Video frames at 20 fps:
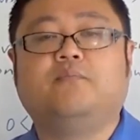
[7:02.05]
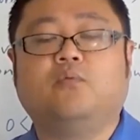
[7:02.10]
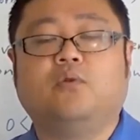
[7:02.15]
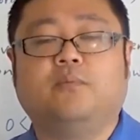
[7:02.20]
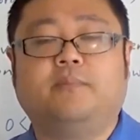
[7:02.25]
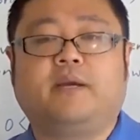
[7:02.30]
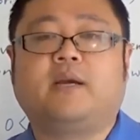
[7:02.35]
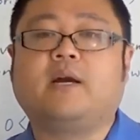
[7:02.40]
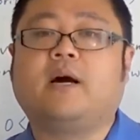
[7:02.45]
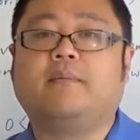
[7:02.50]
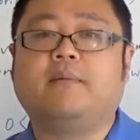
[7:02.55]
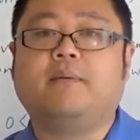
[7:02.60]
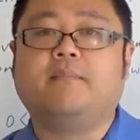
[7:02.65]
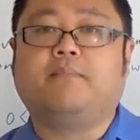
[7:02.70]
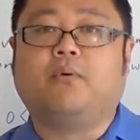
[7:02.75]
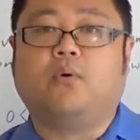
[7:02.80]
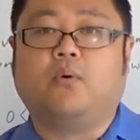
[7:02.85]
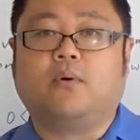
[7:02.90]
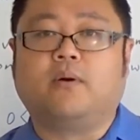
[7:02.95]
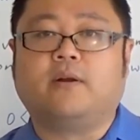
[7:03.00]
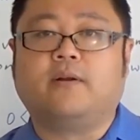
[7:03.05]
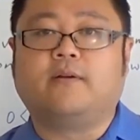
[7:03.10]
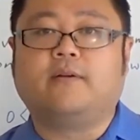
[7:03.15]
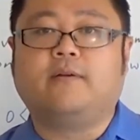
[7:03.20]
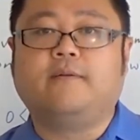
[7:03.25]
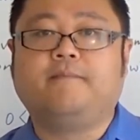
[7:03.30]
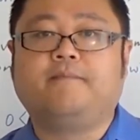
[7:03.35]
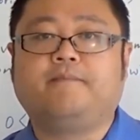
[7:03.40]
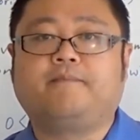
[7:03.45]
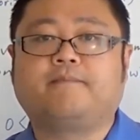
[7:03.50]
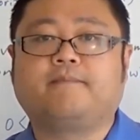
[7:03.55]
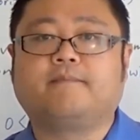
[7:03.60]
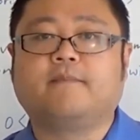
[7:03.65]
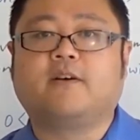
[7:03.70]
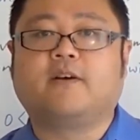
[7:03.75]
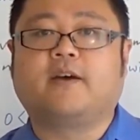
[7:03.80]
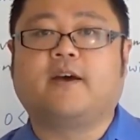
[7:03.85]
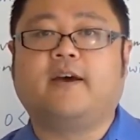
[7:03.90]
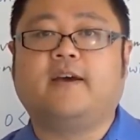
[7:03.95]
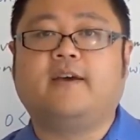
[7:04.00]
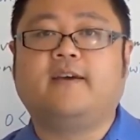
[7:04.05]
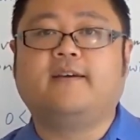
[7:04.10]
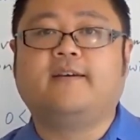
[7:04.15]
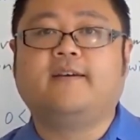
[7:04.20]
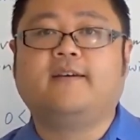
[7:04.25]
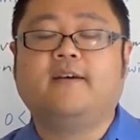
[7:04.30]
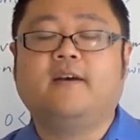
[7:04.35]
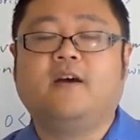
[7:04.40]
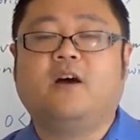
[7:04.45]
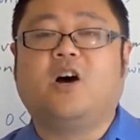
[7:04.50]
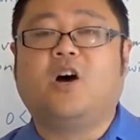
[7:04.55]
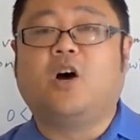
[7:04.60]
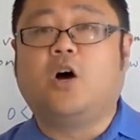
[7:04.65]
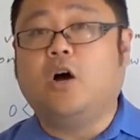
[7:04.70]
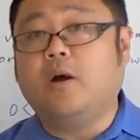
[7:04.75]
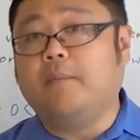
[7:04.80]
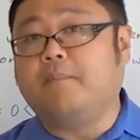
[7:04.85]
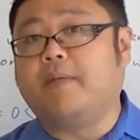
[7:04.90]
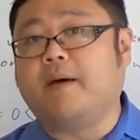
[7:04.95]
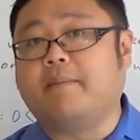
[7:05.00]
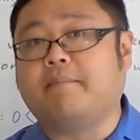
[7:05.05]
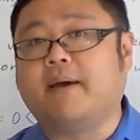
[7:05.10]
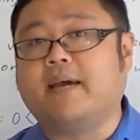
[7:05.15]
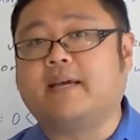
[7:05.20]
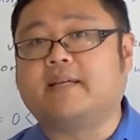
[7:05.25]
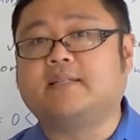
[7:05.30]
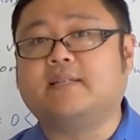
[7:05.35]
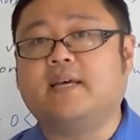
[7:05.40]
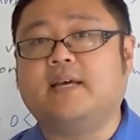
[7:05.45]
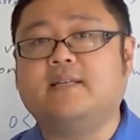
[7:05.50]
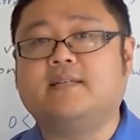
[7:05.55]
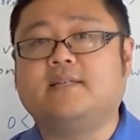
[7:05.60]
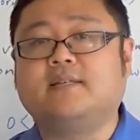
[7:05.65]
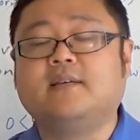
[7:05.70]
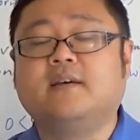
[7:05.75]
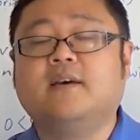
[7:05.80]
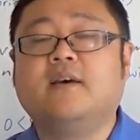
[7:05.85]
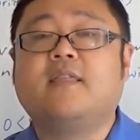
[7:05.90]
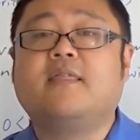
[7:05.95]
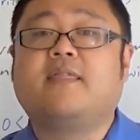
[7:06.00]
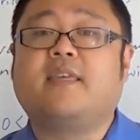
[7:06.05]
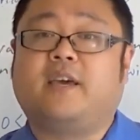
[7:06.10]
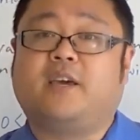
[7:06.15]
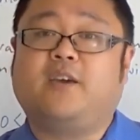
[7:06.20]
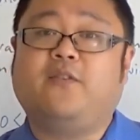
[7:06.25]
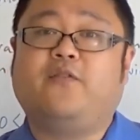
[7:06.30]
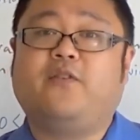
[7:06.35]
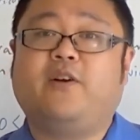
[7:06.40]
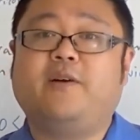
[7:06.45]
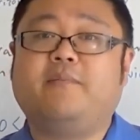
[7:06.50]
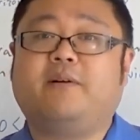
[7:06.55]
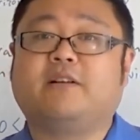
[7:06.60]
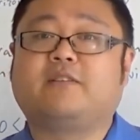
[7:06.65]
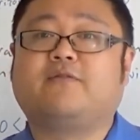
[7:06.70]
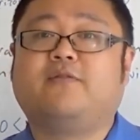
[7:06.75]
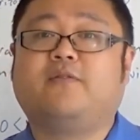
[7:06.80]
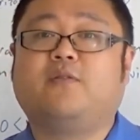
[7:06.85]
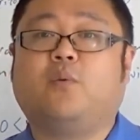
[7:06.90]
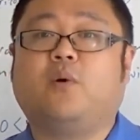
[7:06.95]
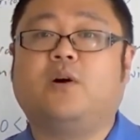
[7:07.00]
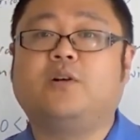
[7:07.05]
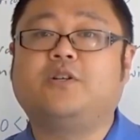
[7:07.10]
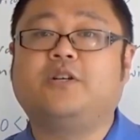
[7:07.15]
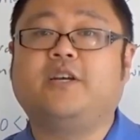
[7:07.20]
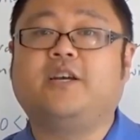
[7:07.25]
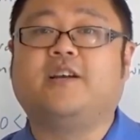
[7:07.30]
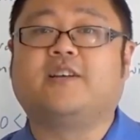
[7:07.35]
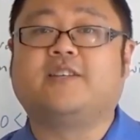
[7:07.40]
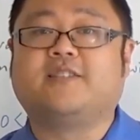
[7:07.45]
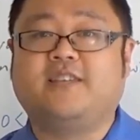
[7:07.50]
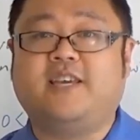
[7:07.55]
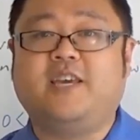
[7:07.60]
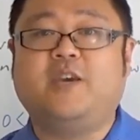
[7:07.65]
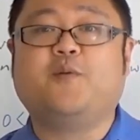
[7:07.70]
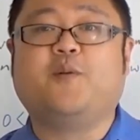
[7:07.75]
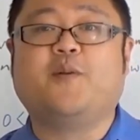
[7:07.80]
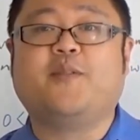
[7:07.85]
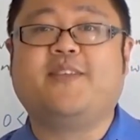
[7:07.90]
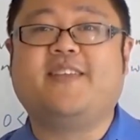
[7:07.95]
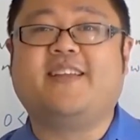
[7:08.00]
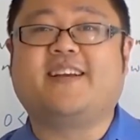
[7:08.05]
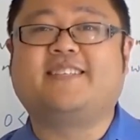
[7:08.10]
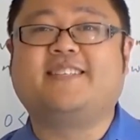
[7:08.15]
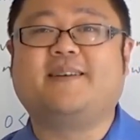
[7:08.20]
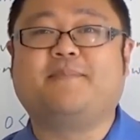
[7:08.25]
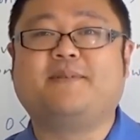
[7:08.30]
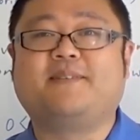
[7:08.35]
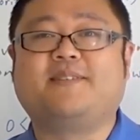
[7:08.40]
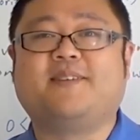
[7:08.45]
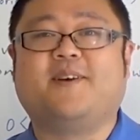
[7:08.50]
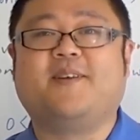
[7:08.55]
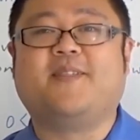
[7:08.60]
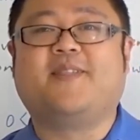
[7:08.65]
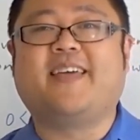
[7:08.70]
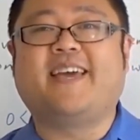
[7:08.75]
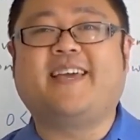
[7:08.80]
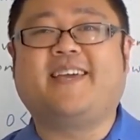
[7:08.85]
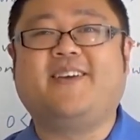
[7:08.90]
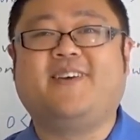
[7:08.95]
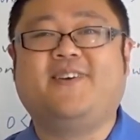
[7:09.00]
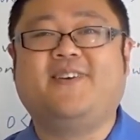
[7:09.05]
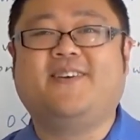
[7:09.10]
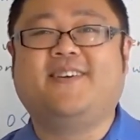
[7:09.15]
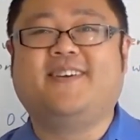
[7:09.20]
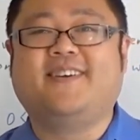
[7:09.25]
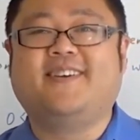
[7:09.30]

will become important. Okay, I hope that makes sense. Thank you very much for watching. I'll see you on the next episode. Thank you.